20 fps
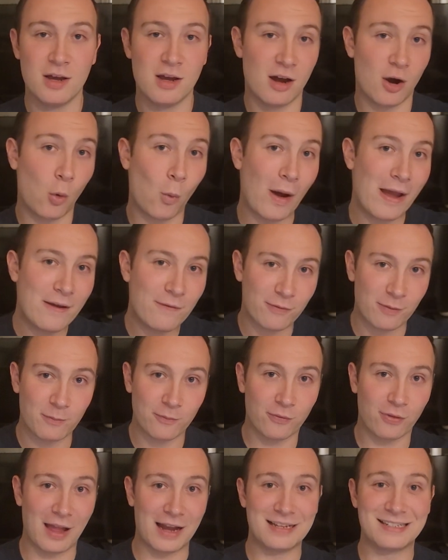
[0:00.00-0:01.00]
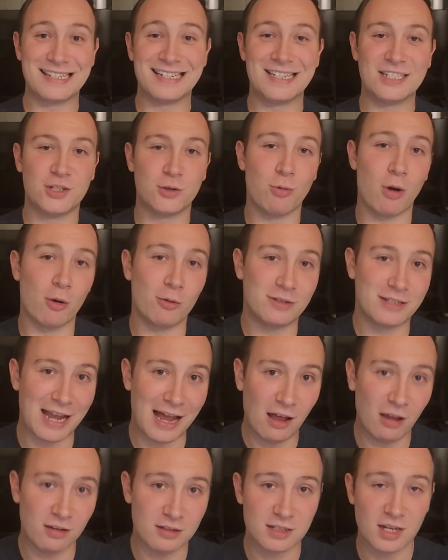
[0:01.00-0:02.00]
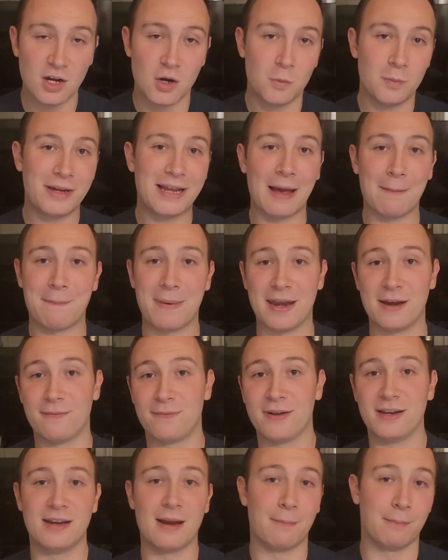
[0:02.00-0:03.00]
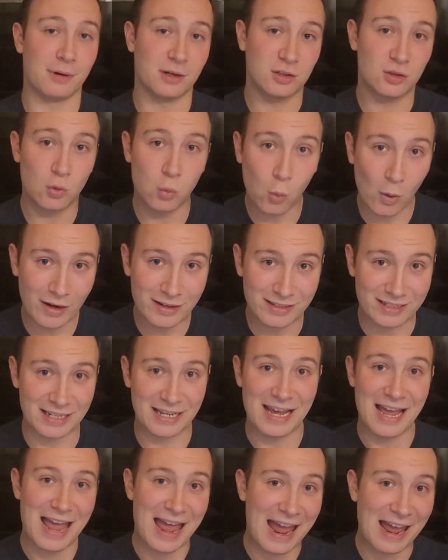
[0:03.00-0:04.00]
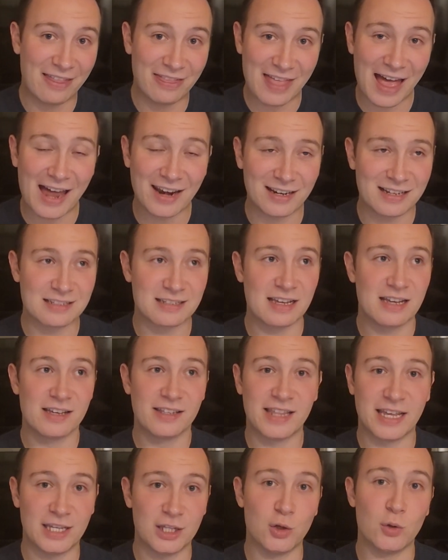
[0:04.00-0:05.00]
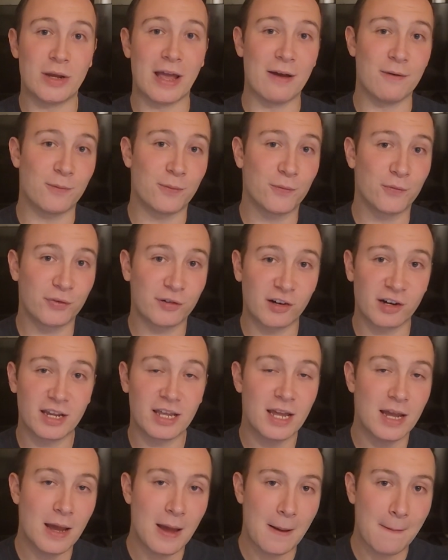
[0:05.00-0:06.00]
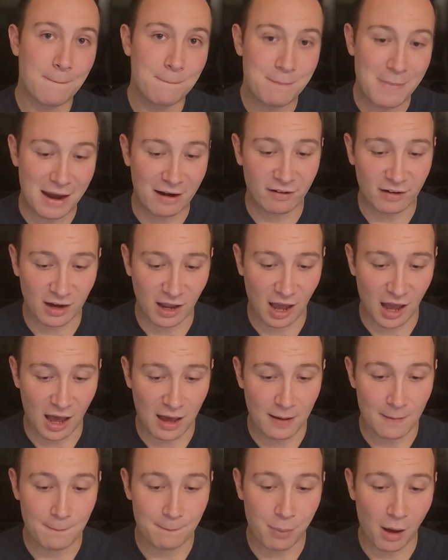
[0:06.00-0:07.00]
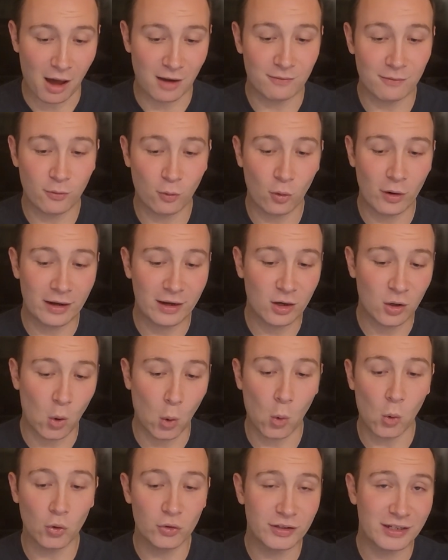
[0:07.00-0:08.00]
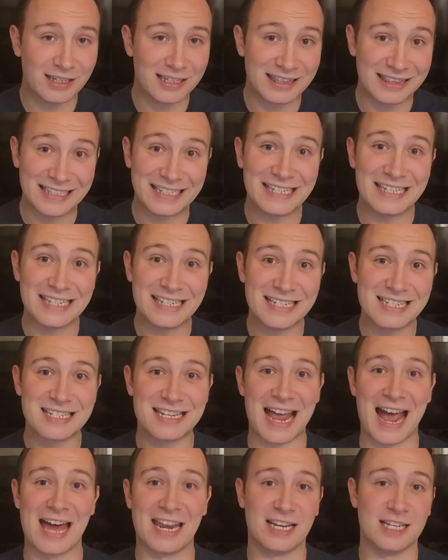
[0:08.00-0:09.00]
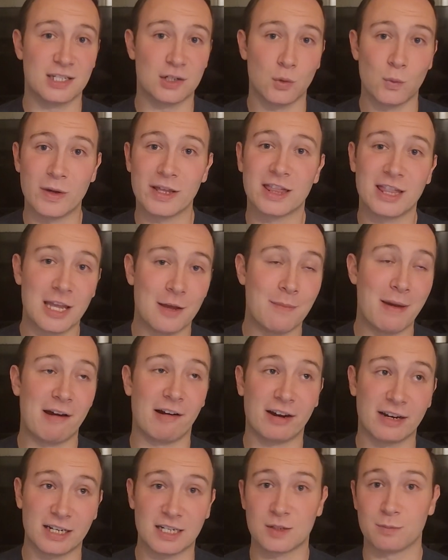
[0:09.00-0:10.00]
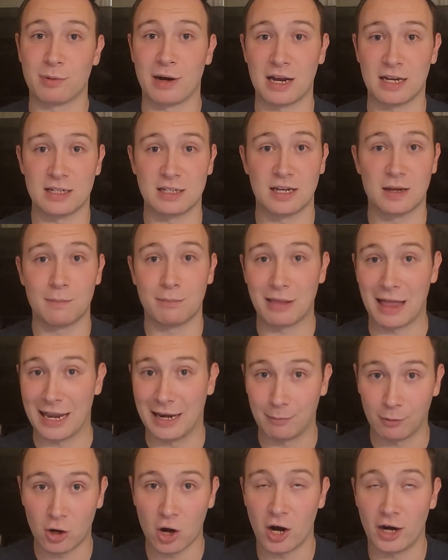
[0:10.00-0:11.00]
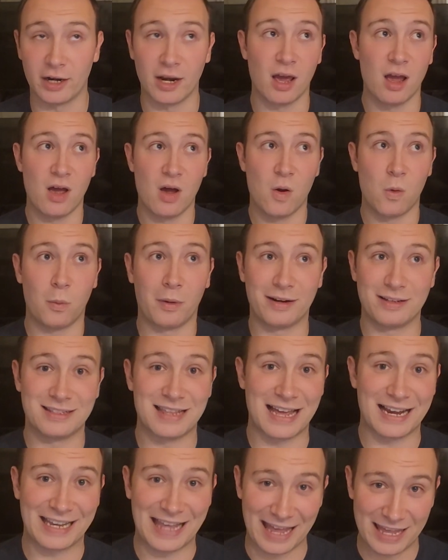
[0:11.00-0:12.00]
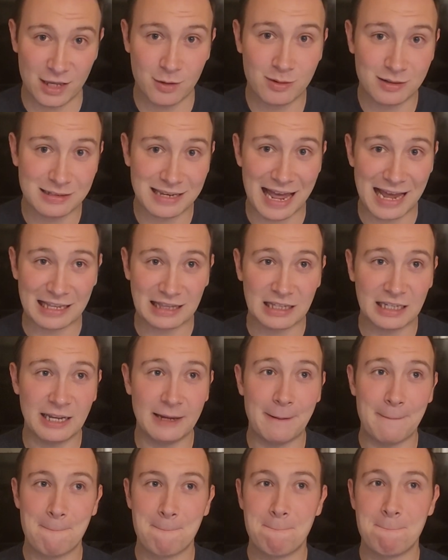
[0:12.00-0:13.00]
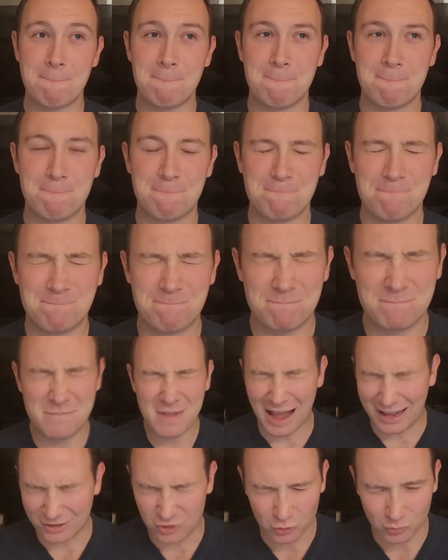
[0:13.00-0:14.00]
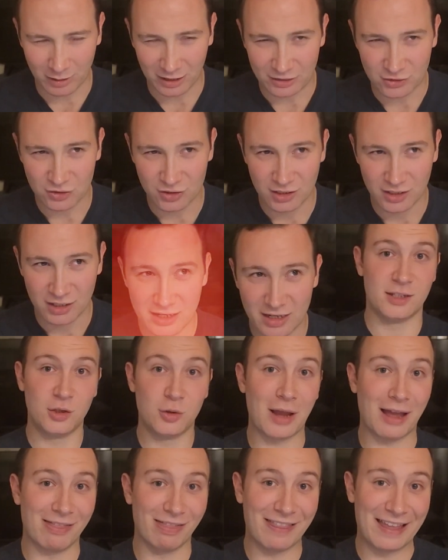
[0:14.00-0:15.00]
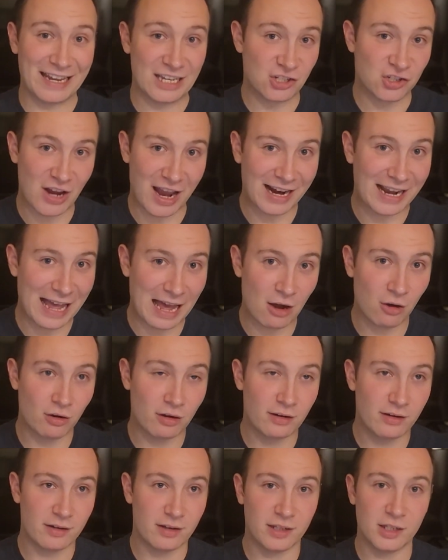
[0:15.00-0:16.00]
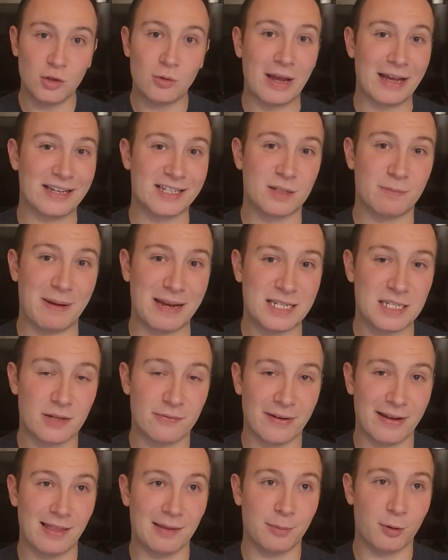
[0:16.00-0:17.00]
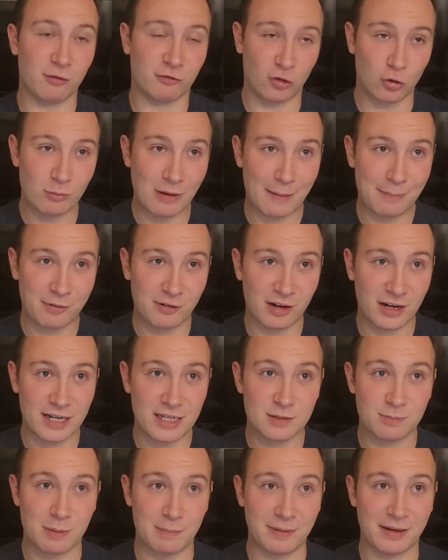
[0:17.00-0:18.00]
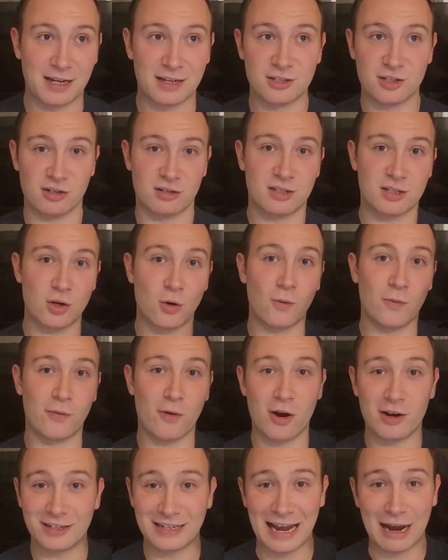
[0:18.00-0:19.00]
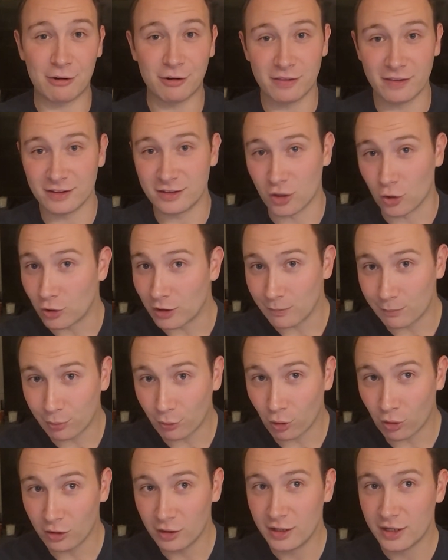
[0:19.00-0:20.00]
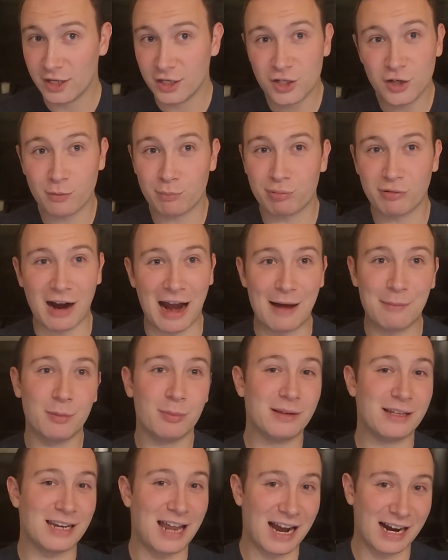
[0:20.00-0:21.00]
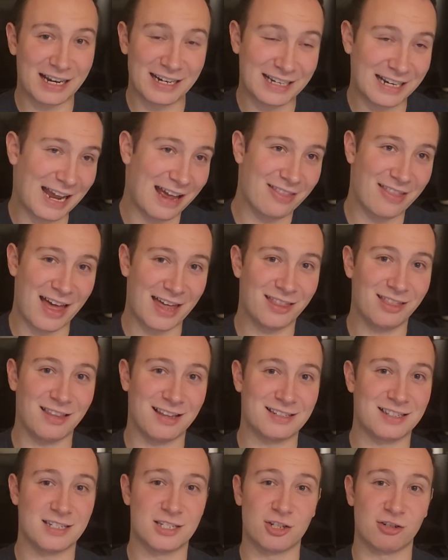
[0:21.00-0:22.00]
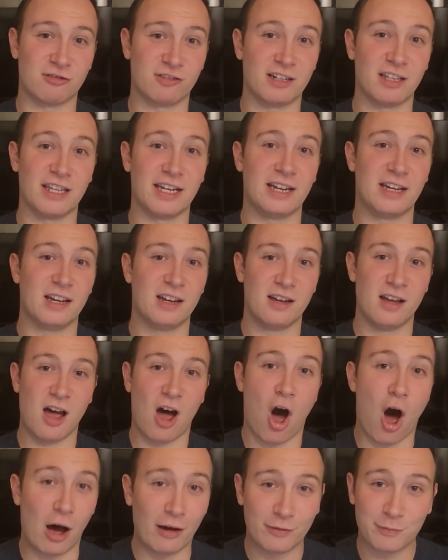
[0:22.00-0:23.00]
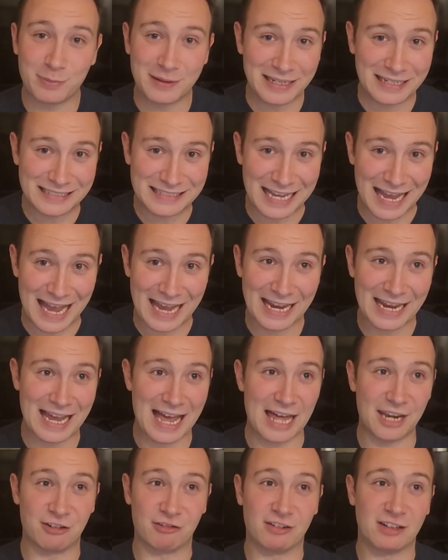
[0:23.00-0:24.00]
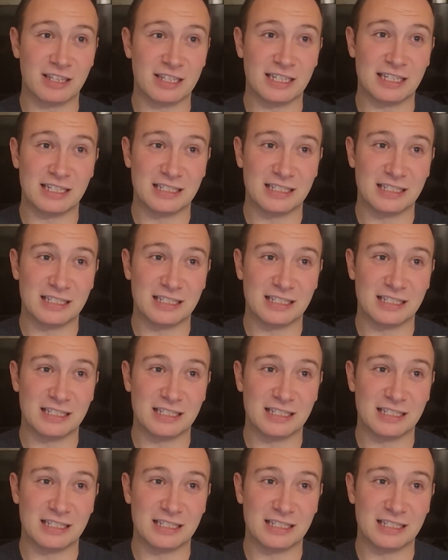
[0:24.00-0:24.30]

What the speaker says: away from flights and into hotels, we get benefit number 20, and that is that you get free Marriott Bonvoy Gold Elite status with the American Express Platinum card. What does that get you exactly? Not too much. You get late checkout, you get space available room upgrades, but because you're so far down in the totem pole, you're probably not gonna get that unless it's a really off-peak day and a really